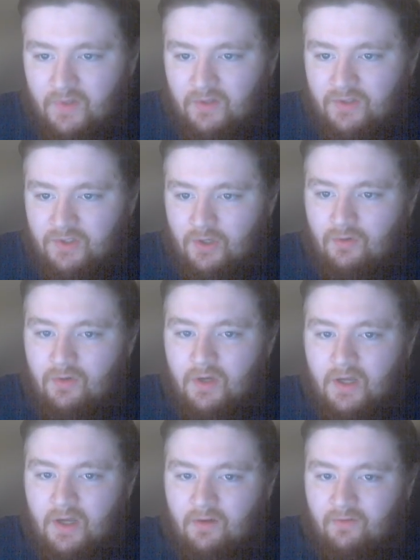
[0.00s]
So
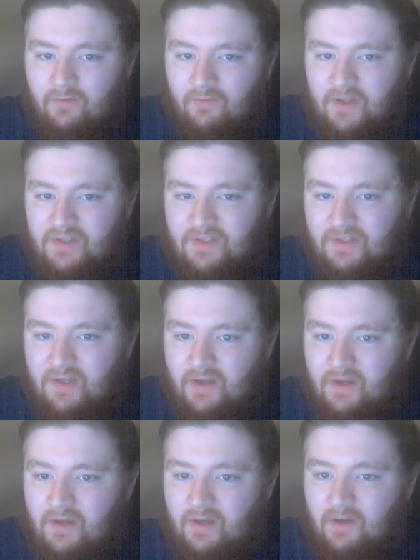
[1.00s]
let's
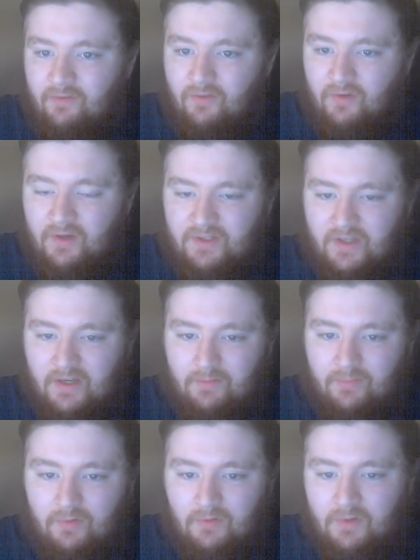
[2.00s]
say, for
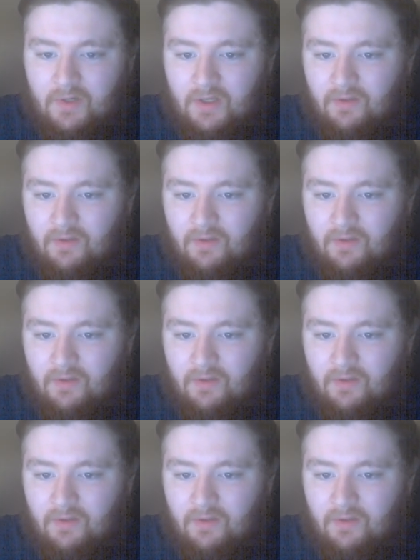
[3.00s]
example,